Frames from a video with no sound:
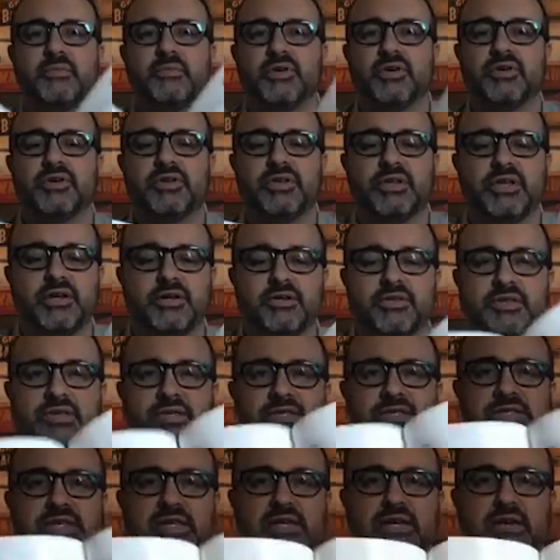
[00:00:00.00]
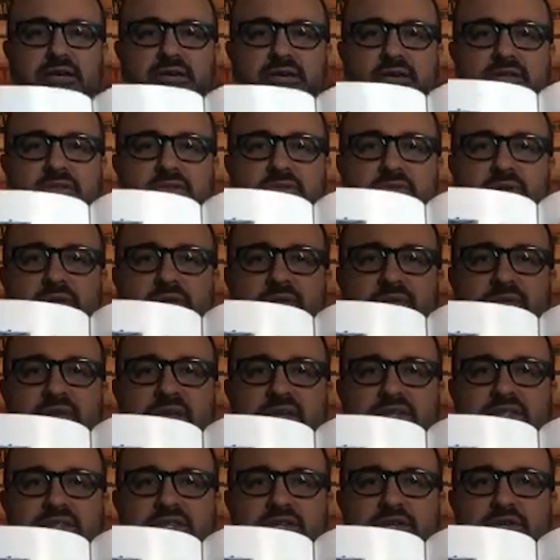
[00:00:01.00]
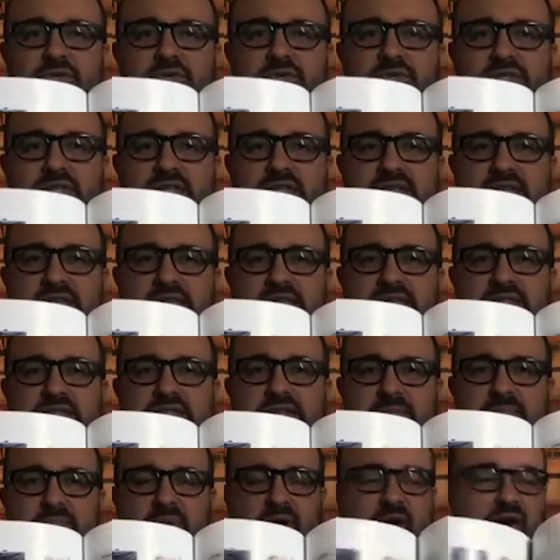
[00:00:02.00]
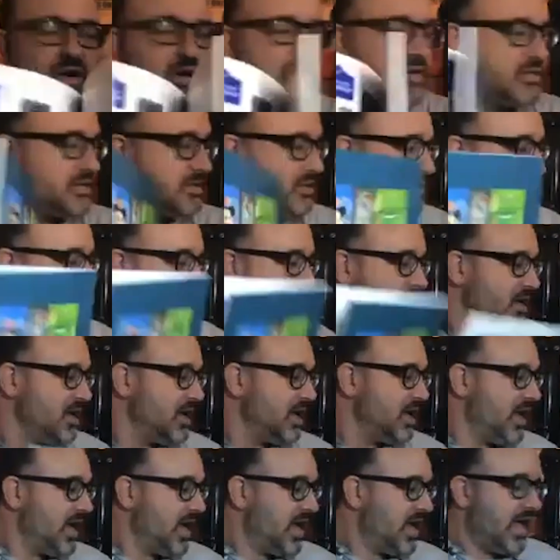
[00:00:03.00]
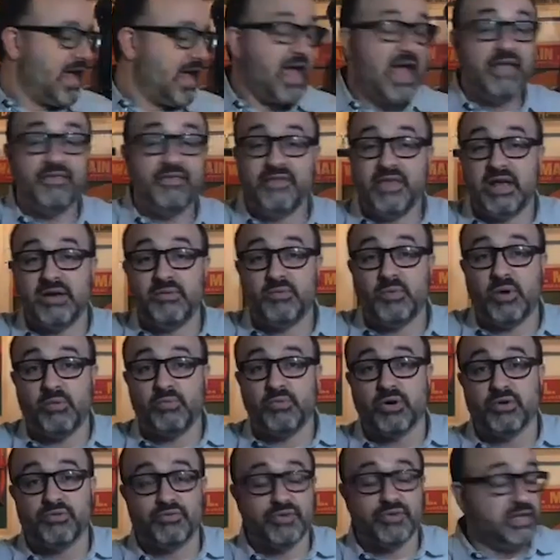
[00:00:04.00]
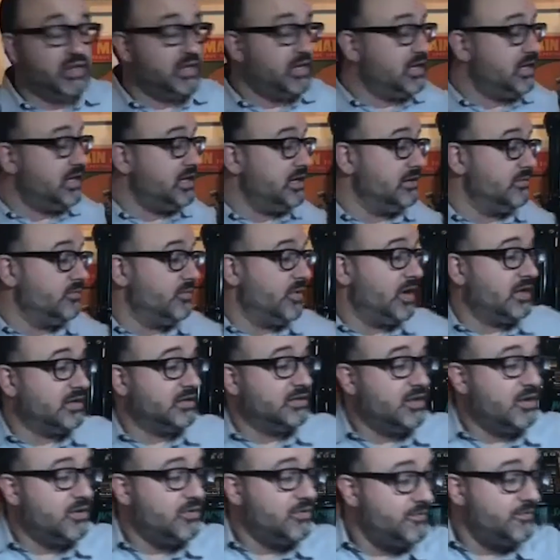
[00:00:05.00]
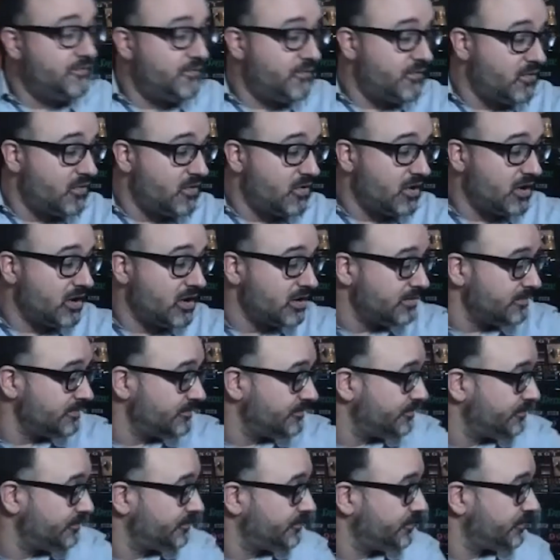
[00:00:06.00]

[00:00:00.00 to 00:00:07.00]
from earlier this year, including things used in the Disney parks. And then what we're really well known for